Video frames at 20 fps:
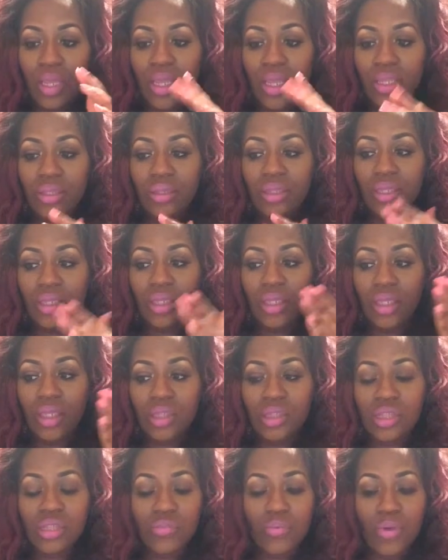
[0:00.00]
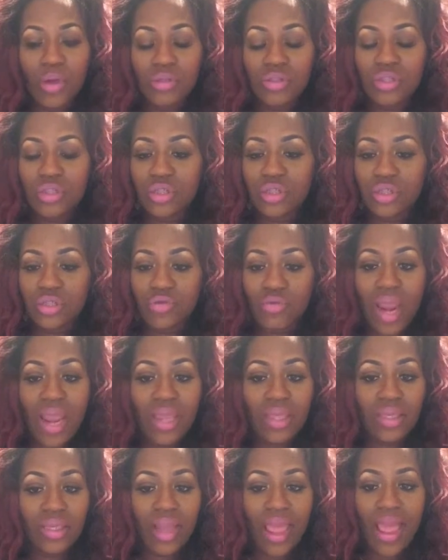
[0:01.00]
and then it's supposed to
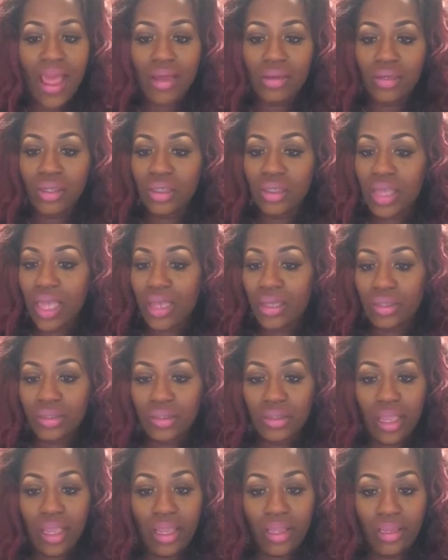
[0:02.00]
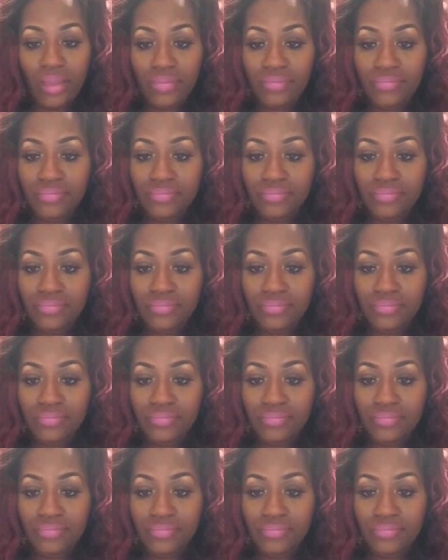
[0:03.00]
dry it out in like a day